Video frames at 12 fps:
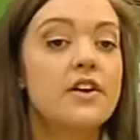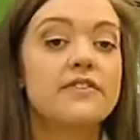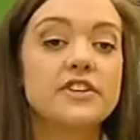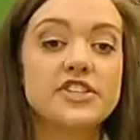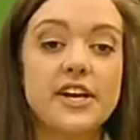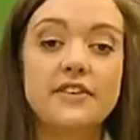
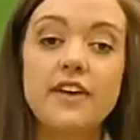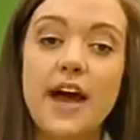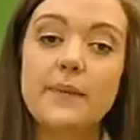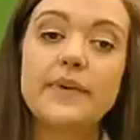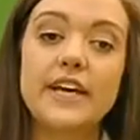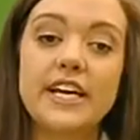For general
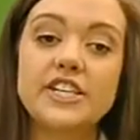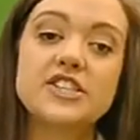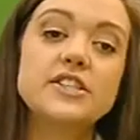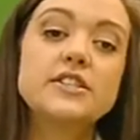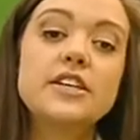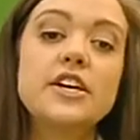
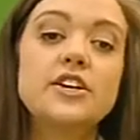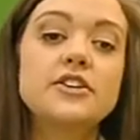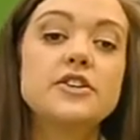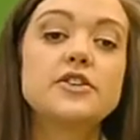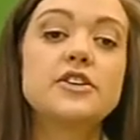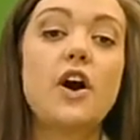applications,
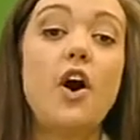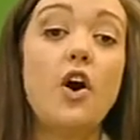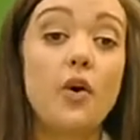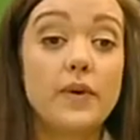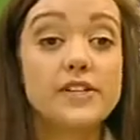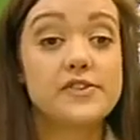you should
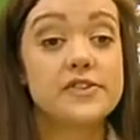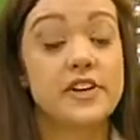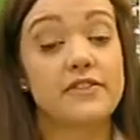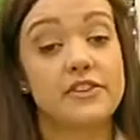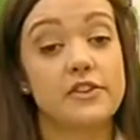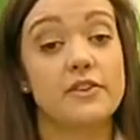always use
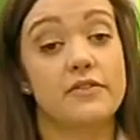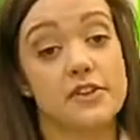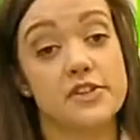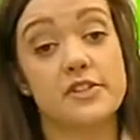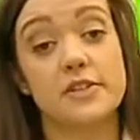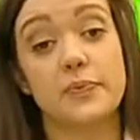our
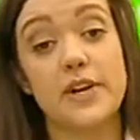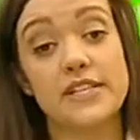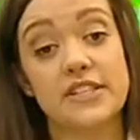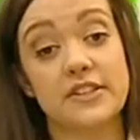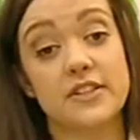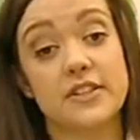universal
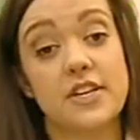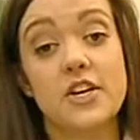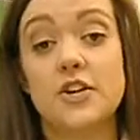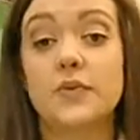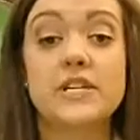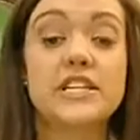suppressors,
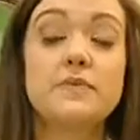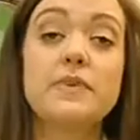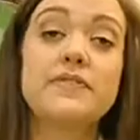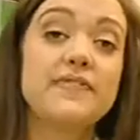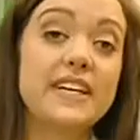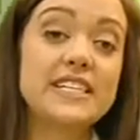which can
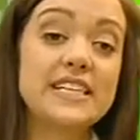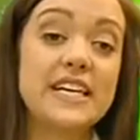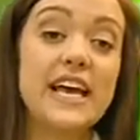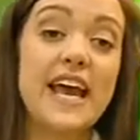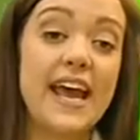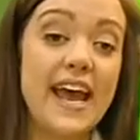be fixed
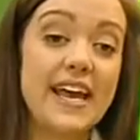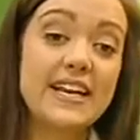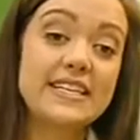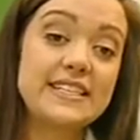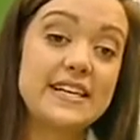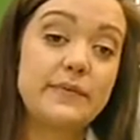in
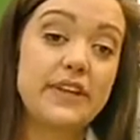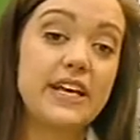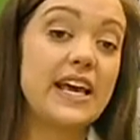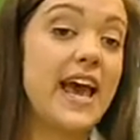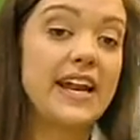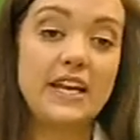
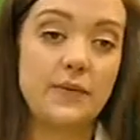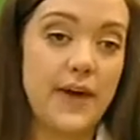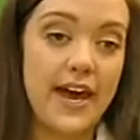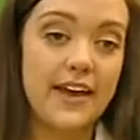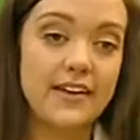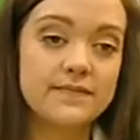assembly
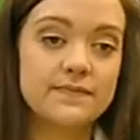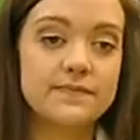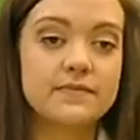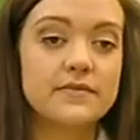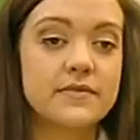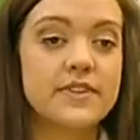anyway.
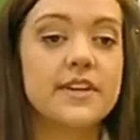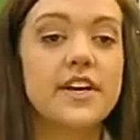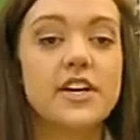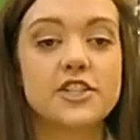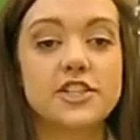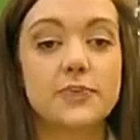
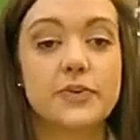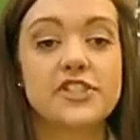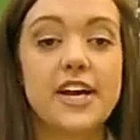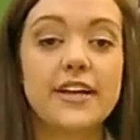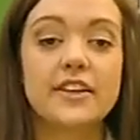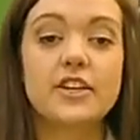To
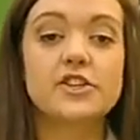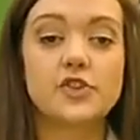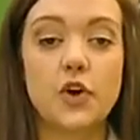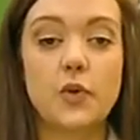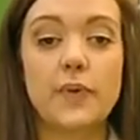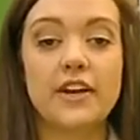protect the
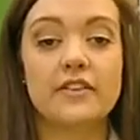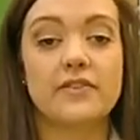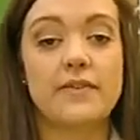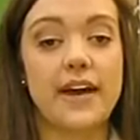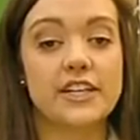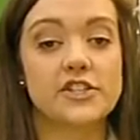control panel
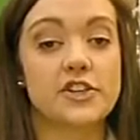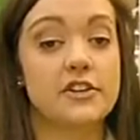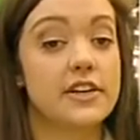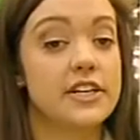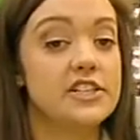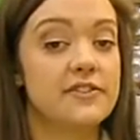from
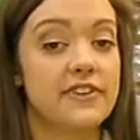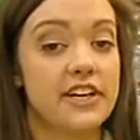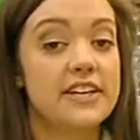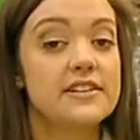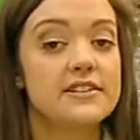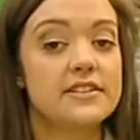external
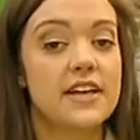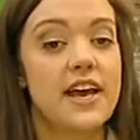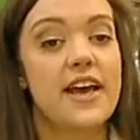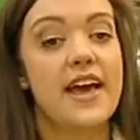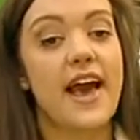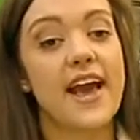interference
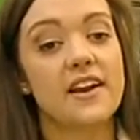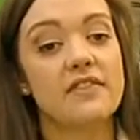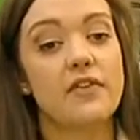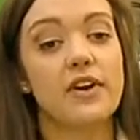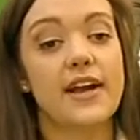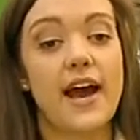and
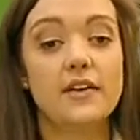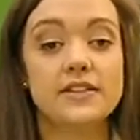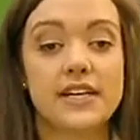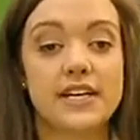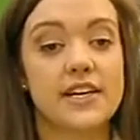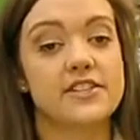avoid
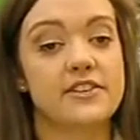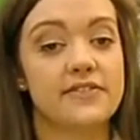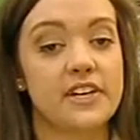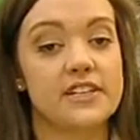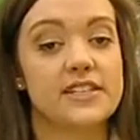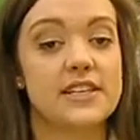outside
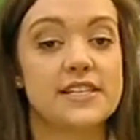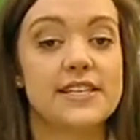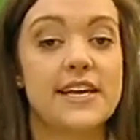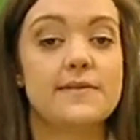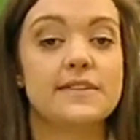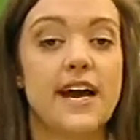interference at the
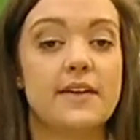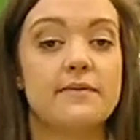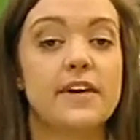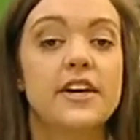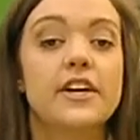same time,